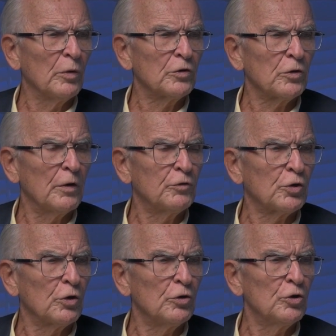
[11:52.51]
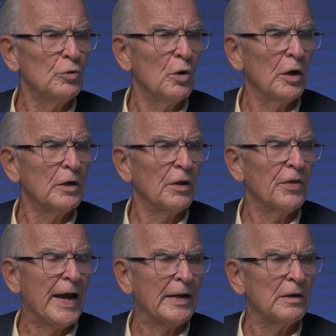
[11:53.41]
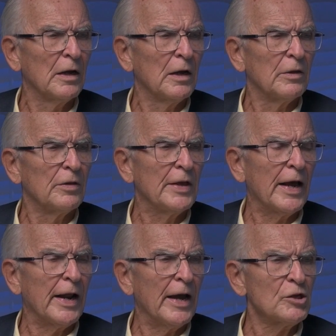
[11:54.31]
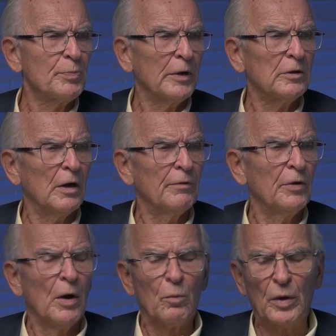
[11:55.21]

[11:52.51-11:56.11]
sort of turned you on to that aspect of,